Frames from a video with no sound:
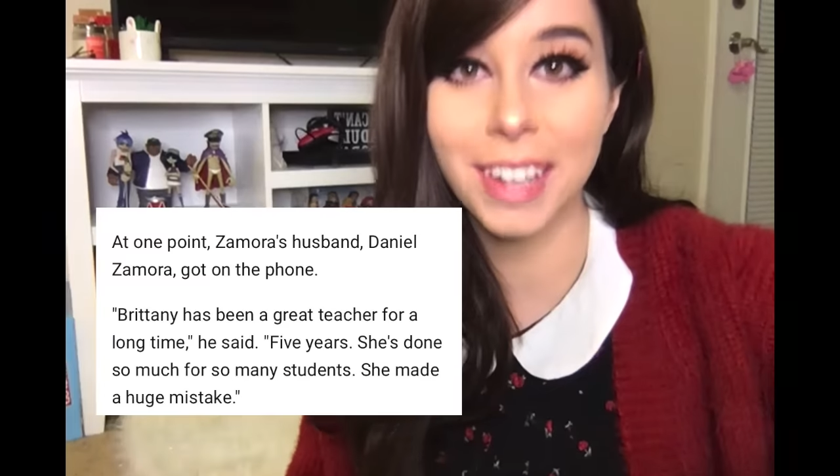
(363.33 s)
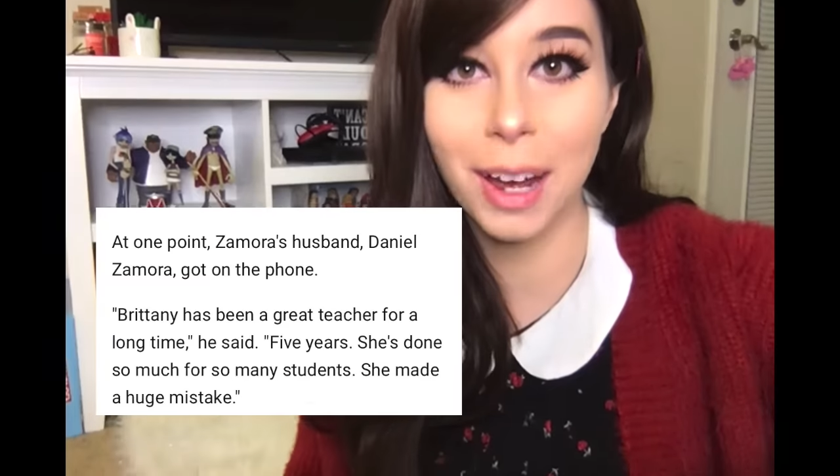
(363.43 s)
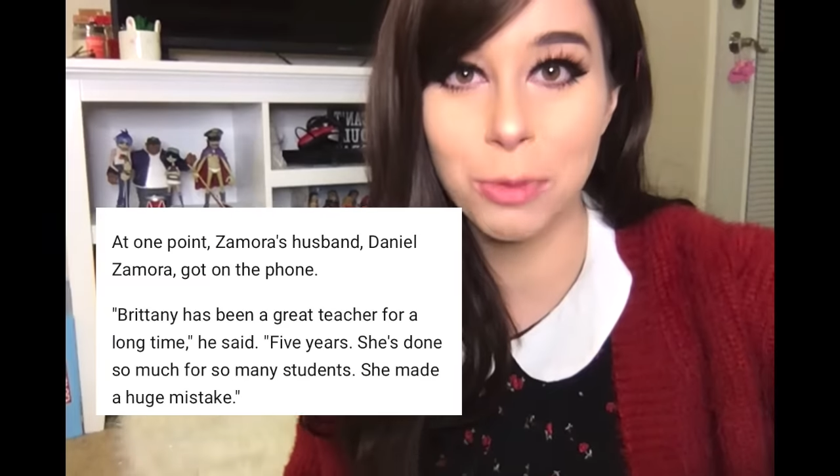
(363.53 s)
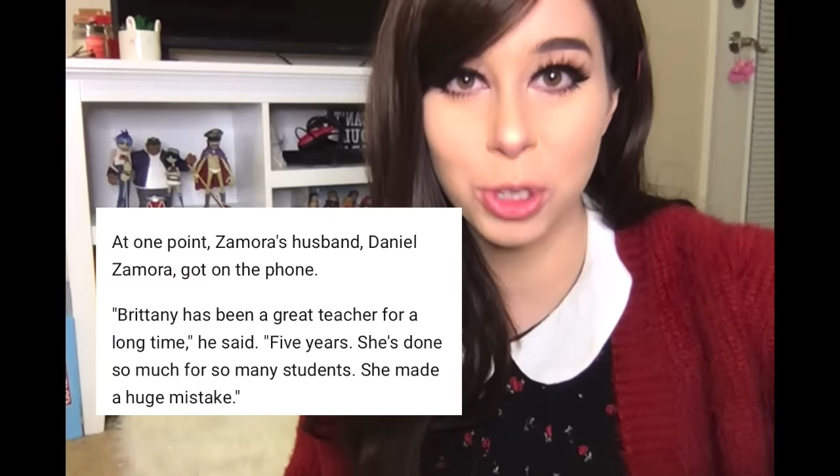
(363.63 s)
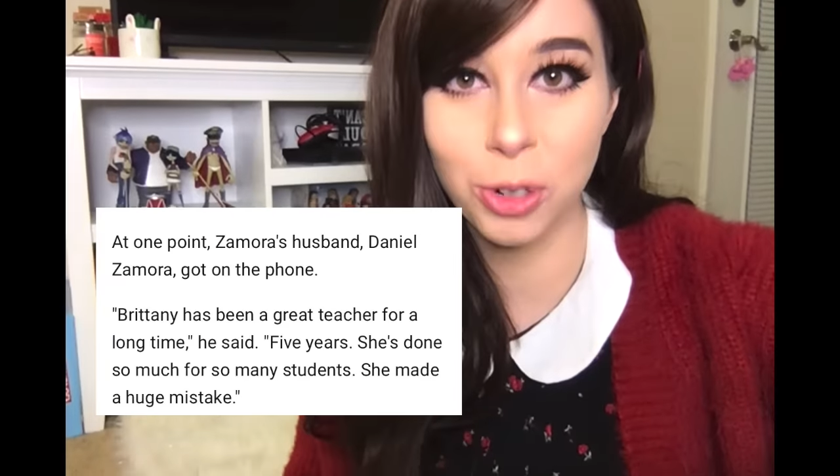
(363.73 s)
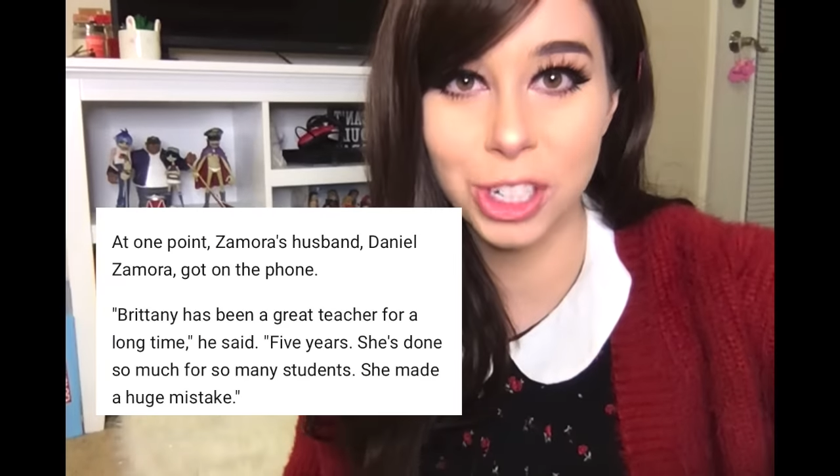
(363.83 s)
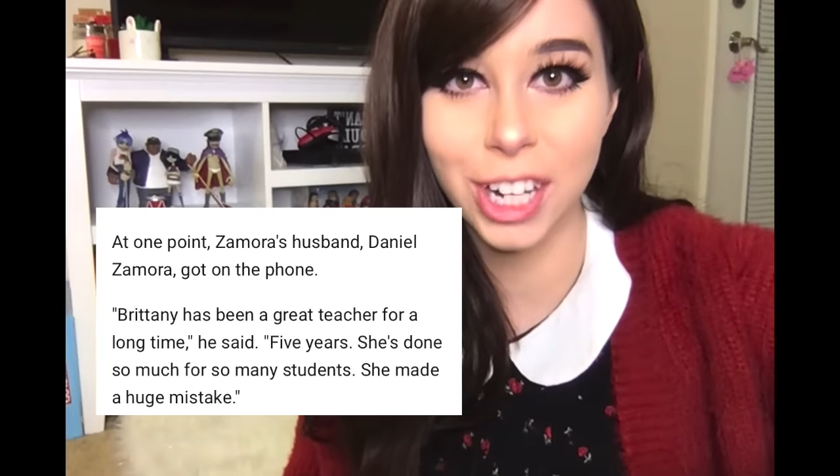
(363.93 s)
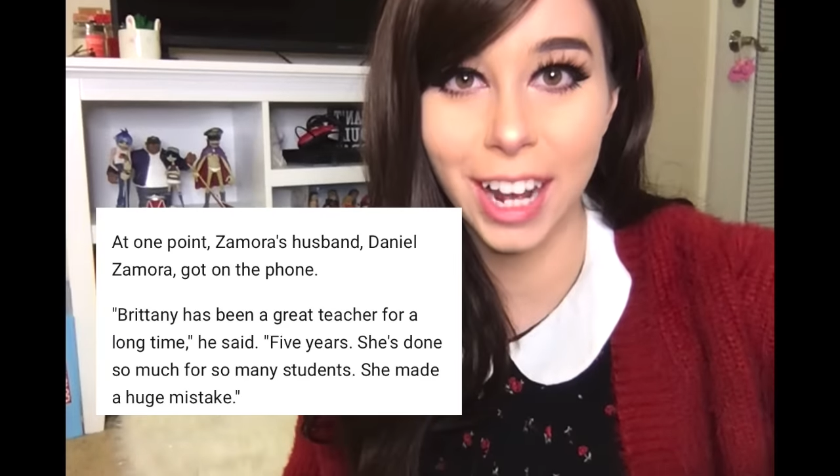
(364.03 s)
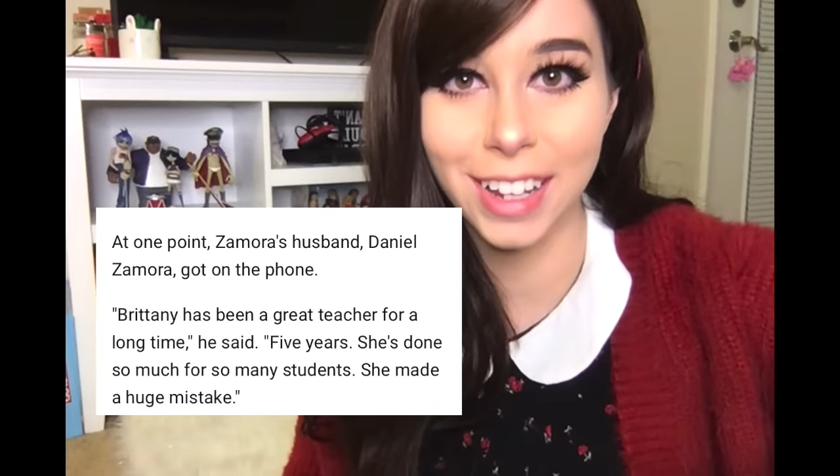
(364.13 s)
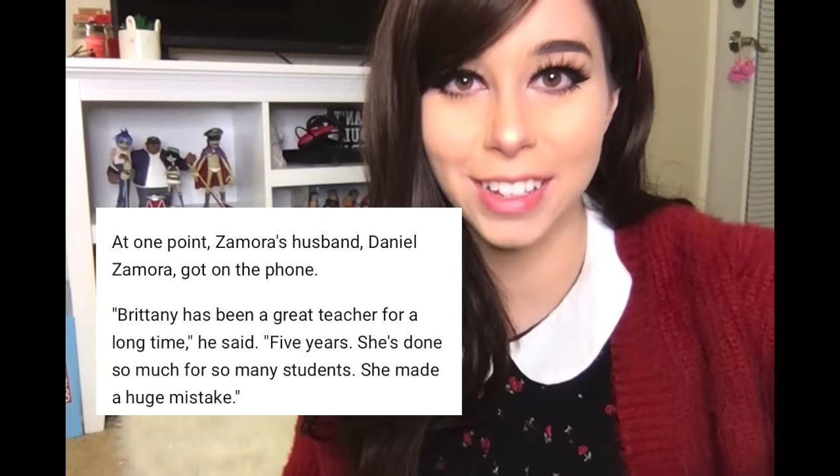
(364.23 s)
Yeah, I'm sure
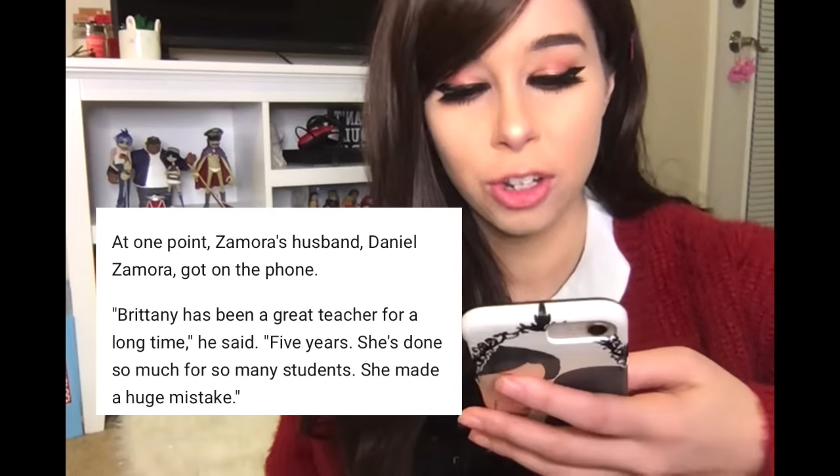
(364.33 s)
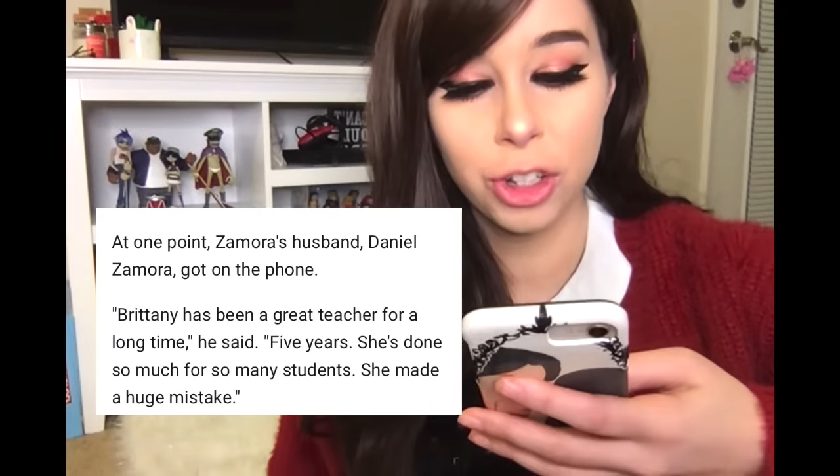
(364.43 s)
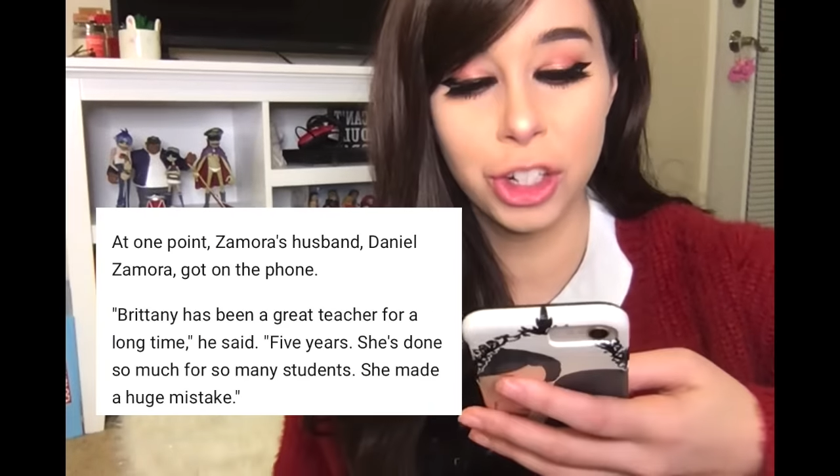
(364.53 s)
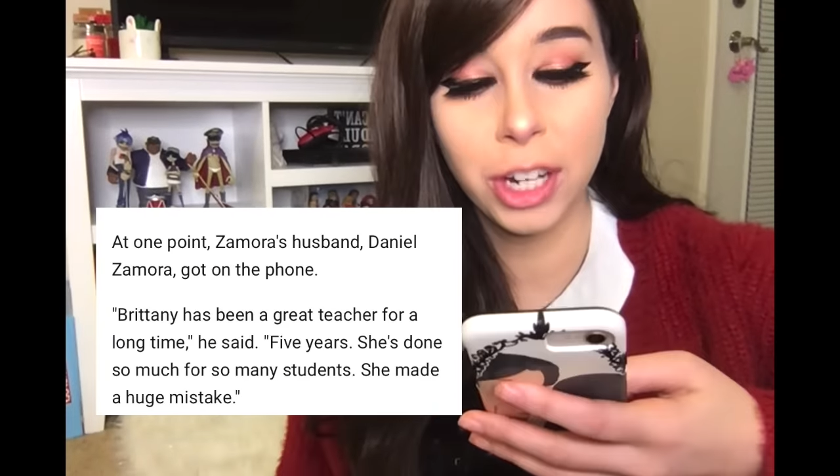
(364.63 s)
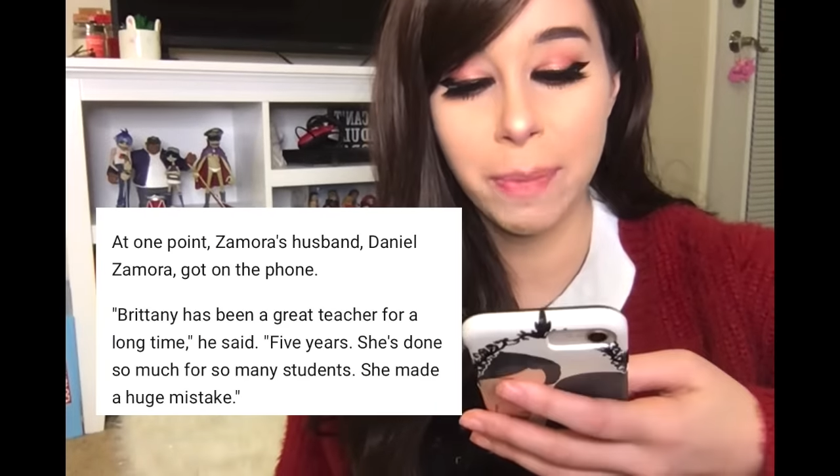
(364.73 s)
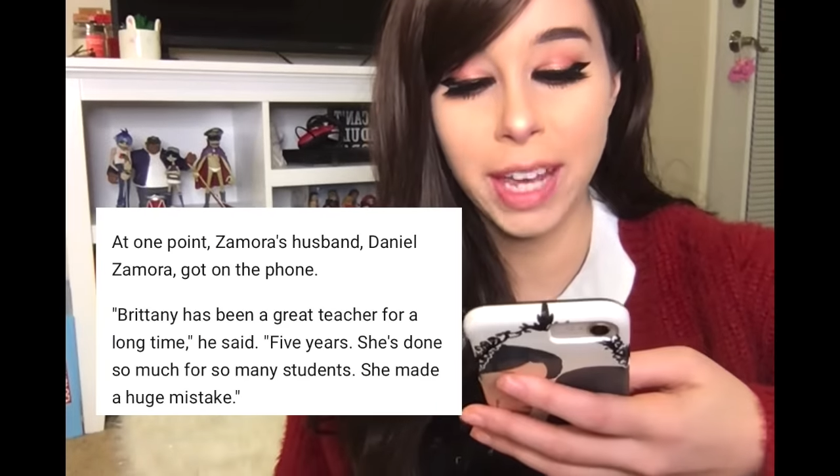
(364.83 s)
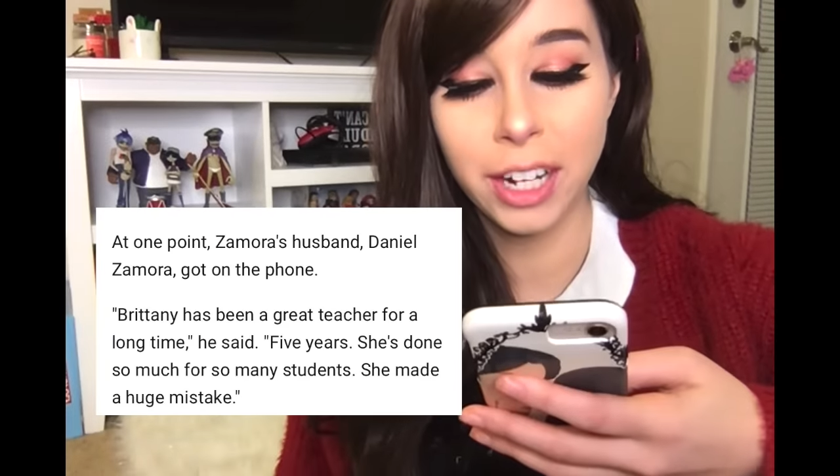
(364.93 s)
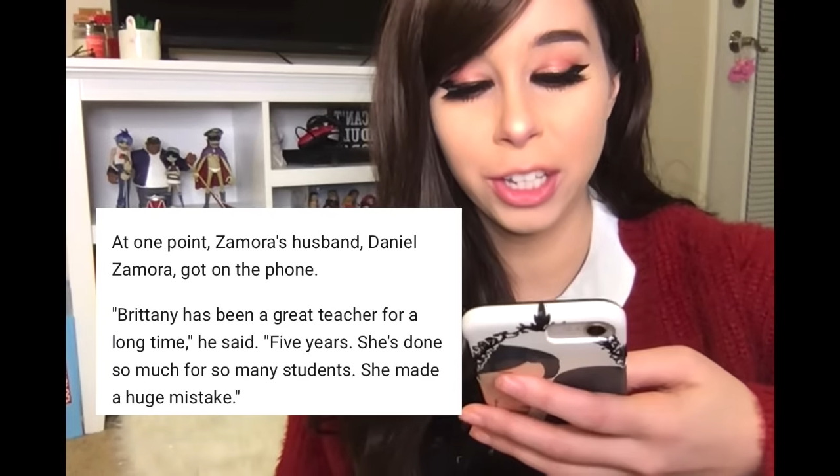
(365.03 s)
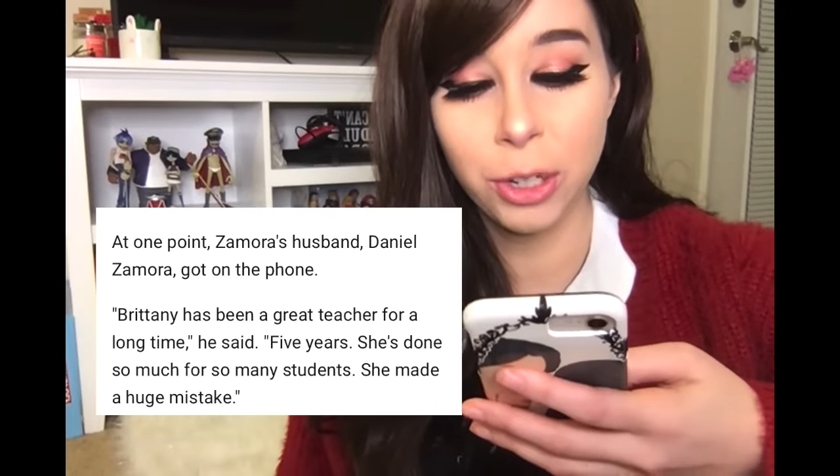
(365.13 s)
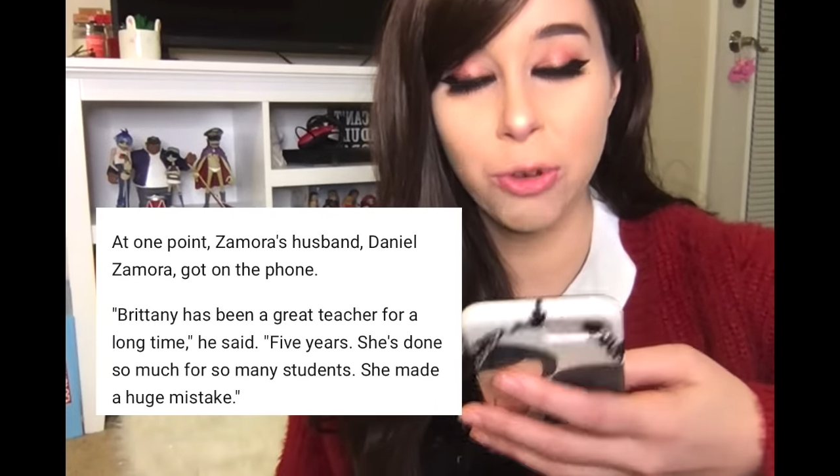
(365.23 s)
she has. She made
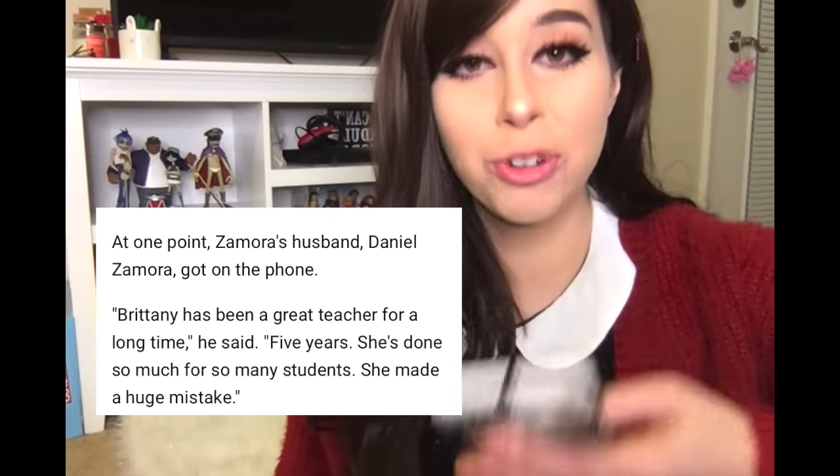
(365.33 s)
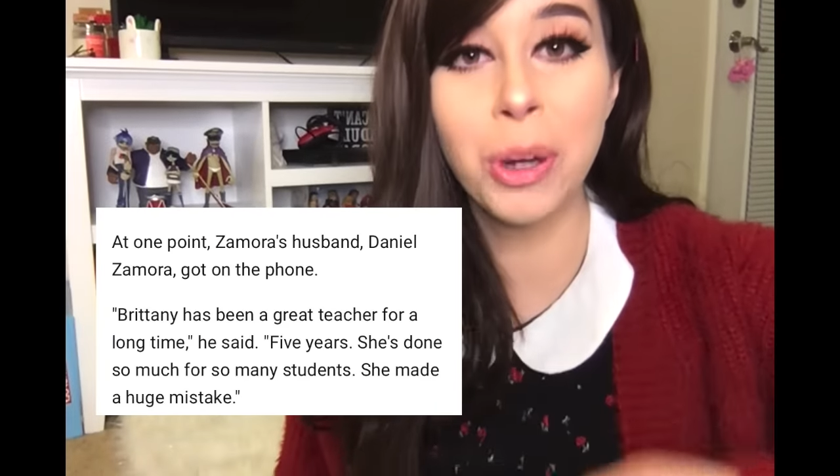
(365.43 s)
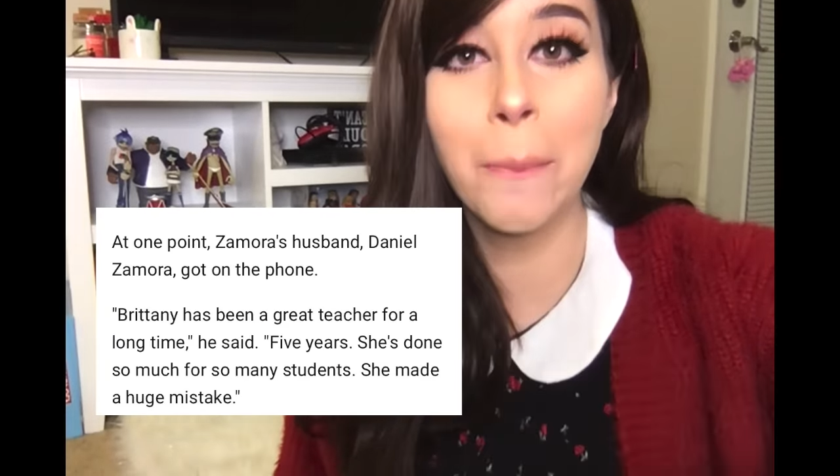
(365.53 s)
a huge